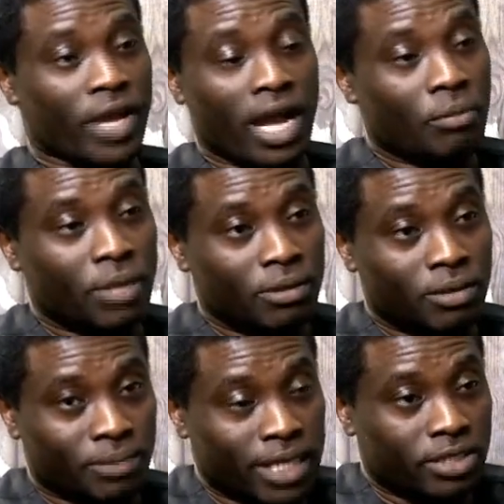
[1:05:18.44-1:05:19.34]
We have
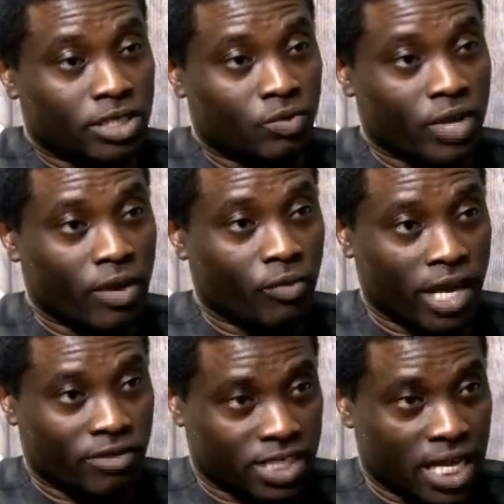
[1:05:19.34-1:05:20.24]
been to places where
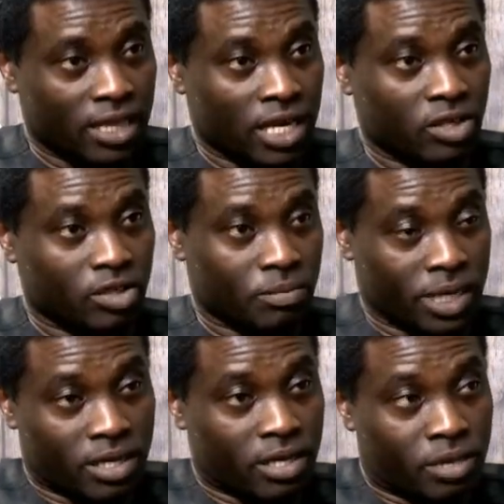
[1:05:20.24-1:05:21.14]
we have sat down to
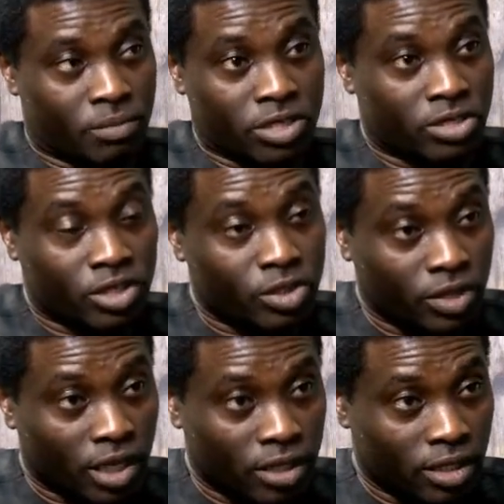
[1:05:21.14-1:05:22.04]
pick a
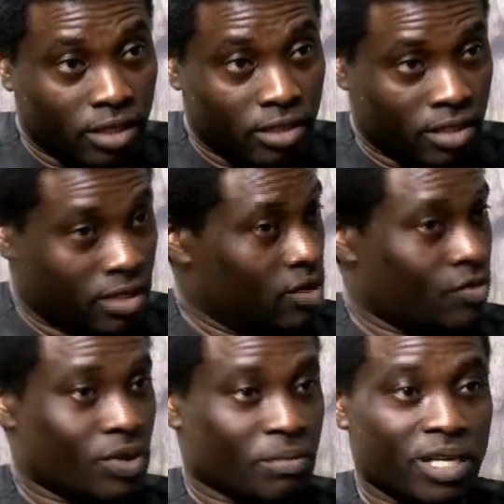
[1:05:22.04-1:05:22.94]
presidential candidate.
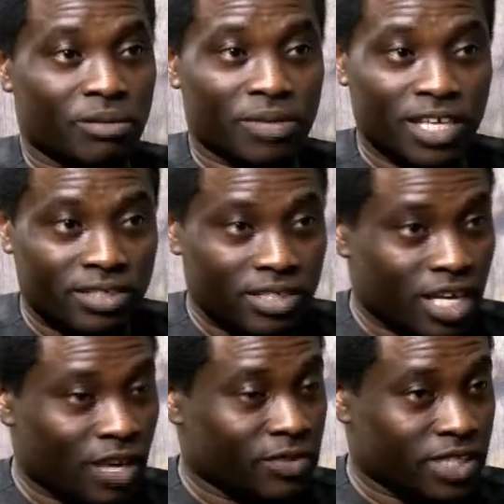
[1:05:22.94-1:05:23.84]
We've been in
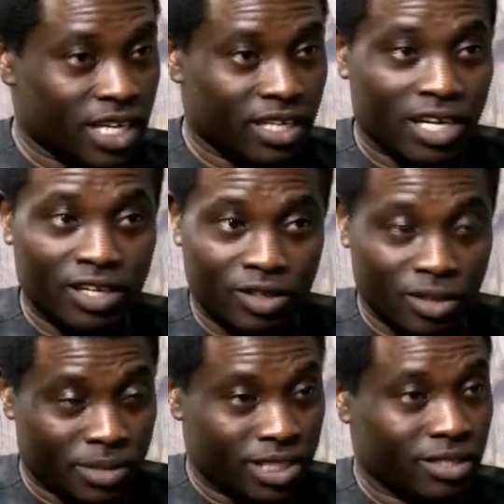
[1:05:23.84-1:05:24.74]
places that have sat down in a
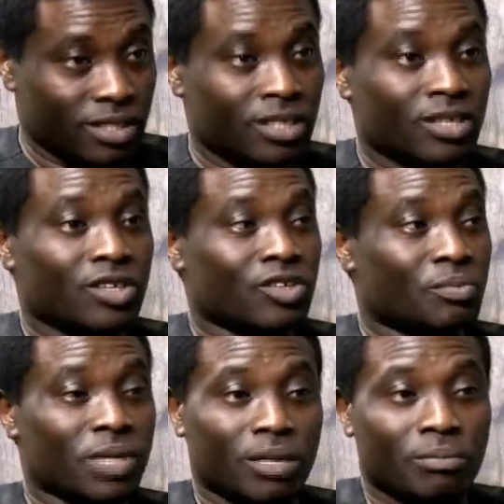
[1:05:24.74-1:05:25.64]
committee
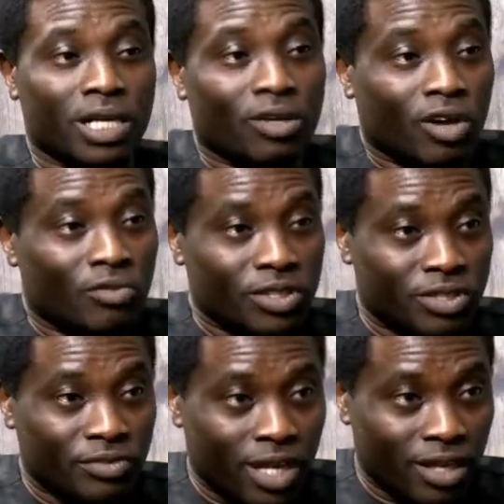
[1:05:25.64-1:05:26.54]
to pick a
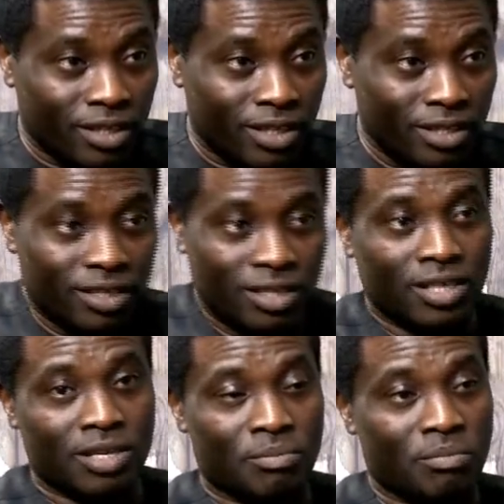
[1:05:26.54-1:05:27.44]
governorship candidate.
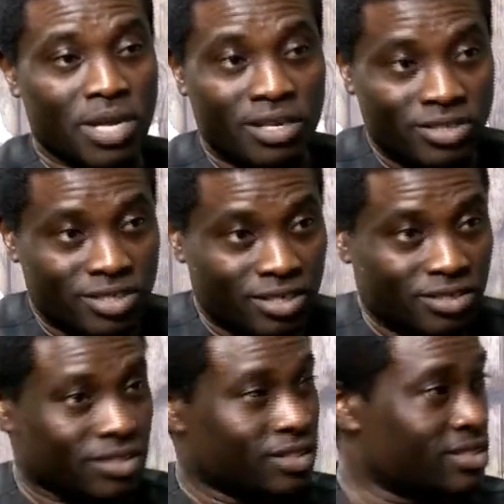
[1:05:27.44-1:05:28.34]

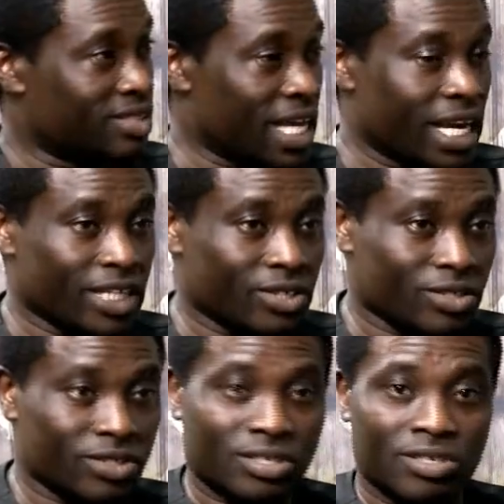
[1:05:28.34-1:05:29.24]
Ministers,
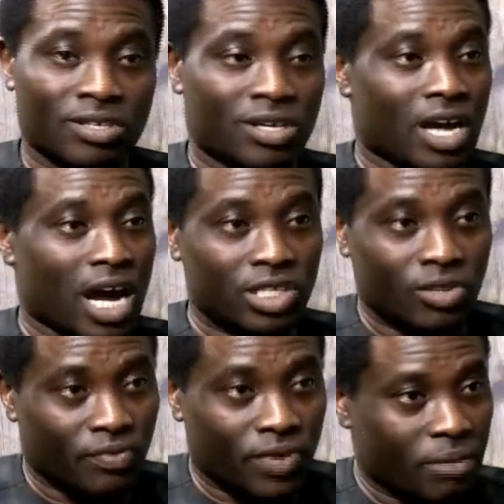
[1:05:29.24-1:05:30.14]
senators,
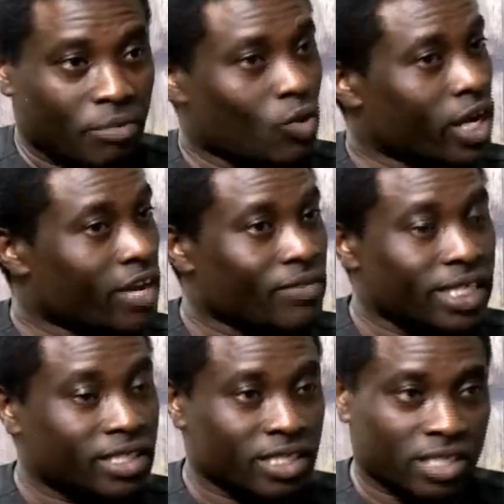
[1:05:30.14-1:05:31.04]
House of Rep,
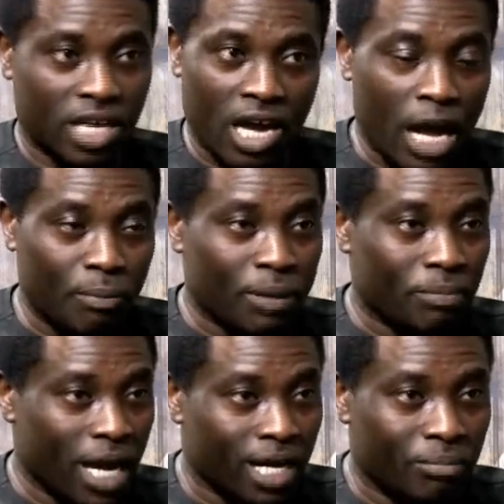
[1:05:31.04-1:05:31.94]
whatever it is, I have
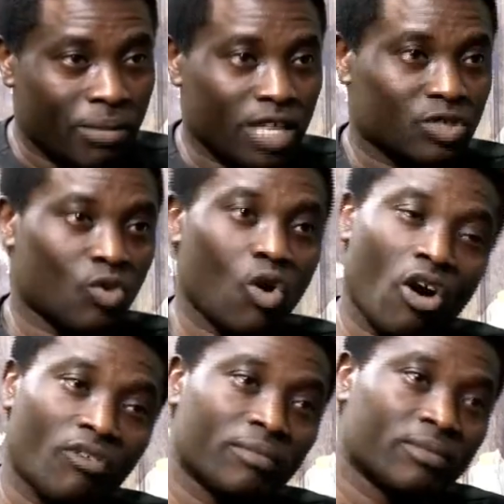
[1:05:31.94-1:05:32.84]
been part and parcel
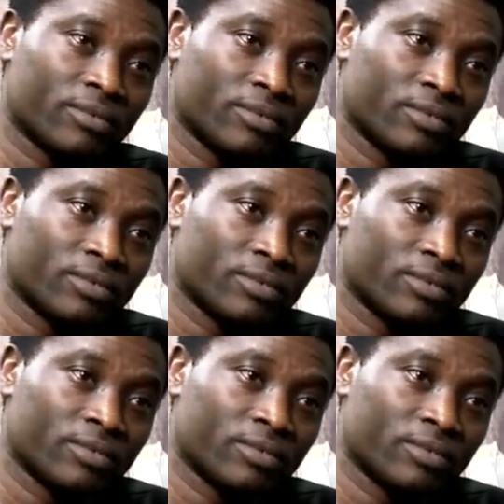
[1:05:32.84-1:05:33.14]
of